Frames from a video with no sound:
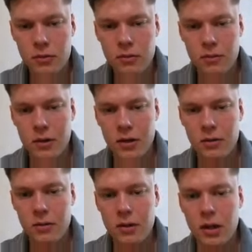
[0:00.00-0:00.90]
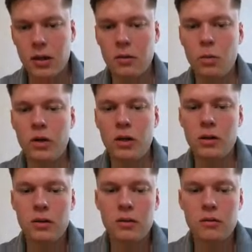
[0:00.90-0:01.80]
right? And we
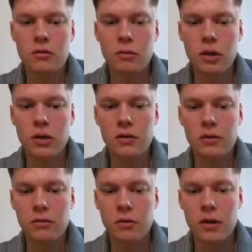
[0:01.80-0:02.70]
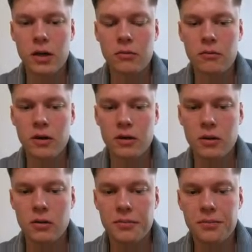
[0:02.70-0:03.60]
listen for that right here.